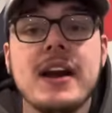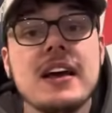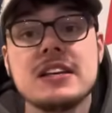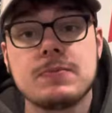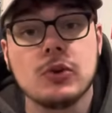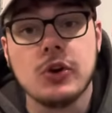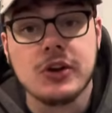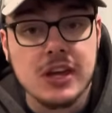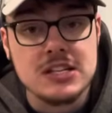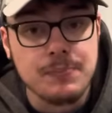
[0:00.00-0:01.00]
is
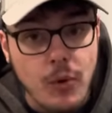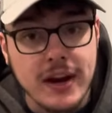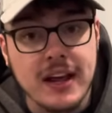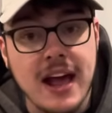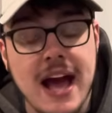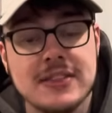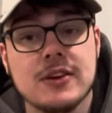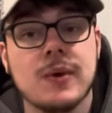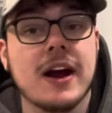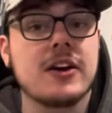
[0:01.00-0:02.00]
pointing at
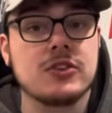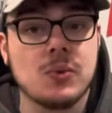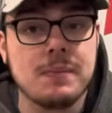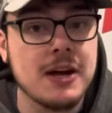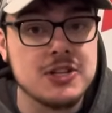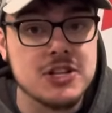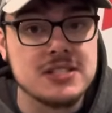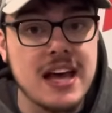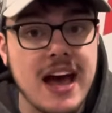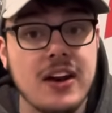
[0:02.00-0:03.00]
the record the Winnipeg
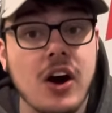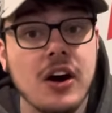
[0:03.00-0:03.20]
Jets had